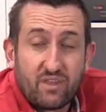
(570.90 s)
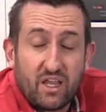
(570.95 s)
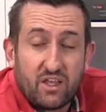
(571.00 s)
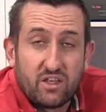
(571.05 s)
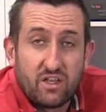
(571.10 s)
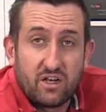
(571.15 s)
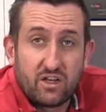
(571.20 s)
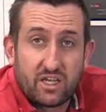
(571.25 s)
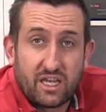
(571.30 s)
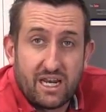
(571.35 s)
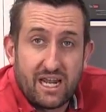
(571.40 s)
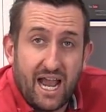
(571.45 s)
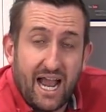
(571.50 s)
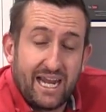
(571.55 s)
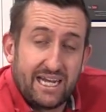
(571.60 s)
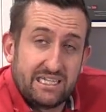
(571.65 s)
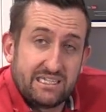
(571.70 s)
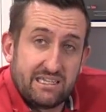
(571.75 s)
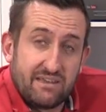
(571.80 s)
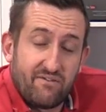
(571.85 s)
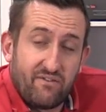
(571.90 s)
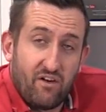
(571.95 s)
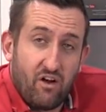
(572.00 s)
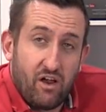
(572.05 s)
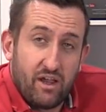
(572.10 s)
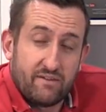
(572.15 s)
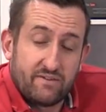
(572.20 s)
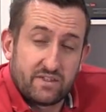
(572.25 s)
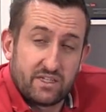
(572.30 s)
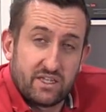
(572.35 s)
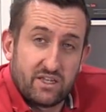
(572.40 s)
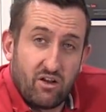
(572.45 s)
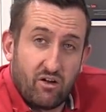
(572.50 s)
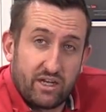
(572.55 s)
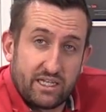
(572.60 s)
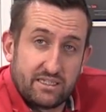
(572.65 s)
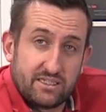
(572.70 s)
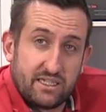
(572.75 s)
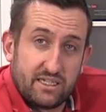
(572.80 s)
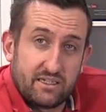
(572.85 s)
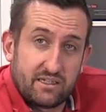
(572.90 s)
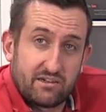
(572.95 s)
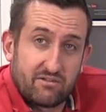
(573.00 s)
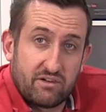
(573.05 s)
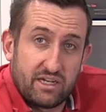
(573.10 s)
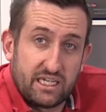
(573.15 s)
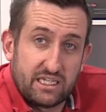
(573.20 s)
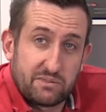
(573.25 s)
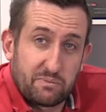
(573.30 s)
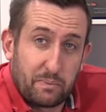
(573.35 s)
you're looking at 85 to 90 degrees